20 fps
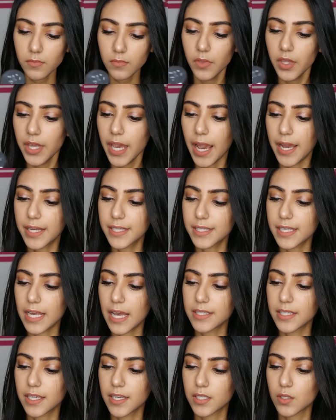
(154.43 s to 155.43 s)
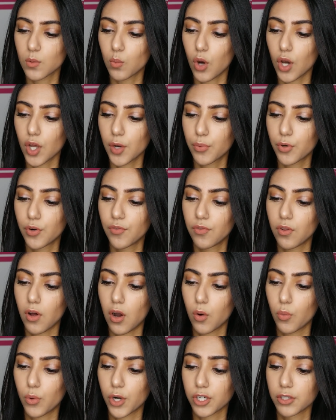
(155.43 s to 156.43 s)
Yeah, it says that it's a waterproof
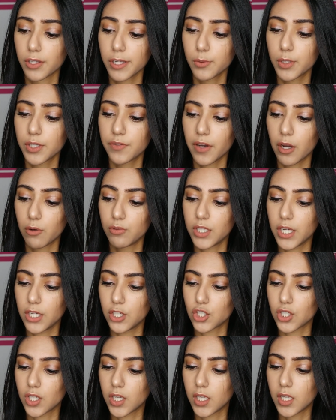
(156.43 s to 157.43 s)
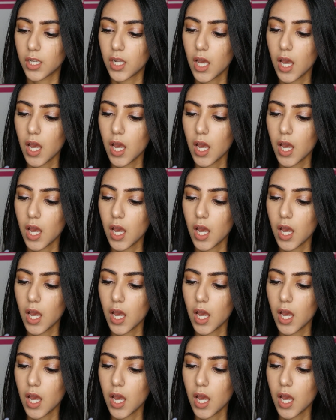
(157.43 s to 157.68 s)
longwear liquid foundation.